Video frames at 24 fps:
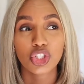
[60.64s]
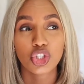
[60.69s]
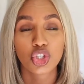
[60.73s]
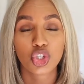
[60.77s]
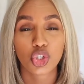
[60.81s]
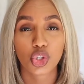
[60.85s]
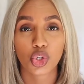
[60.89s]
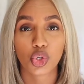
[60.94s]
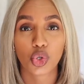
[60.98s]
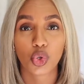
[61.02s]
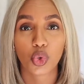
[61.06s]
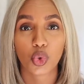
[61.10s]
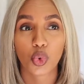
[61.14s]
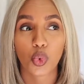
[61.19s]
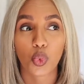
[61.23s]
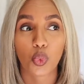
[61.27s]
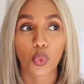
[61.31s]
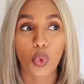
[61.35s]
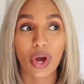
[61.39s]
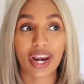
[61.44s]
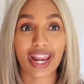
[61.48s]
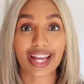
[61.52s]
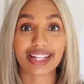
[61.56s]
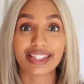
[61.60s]
to
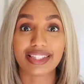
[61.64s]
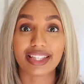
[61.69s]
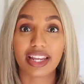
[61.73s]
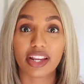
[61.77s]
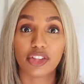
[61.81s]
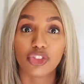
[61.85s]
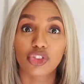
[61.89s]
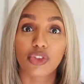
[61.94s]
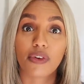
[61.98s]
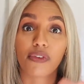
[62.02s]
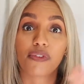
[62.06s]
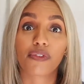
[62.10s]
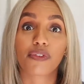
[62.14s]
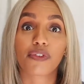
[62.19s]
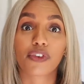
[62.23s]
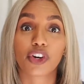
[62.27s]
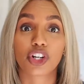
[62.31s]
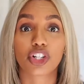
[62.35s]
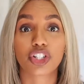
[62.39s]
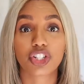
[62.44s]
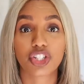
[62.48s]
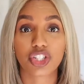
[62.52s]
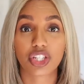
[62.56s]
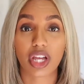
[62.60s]
when I did it the
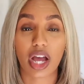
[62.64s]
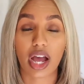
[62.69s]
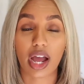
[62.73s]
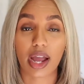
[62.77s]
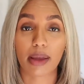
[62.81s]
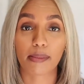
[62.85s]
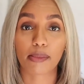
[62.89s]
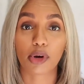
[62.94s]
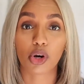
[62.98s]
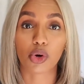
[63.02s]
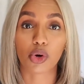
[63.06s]
first time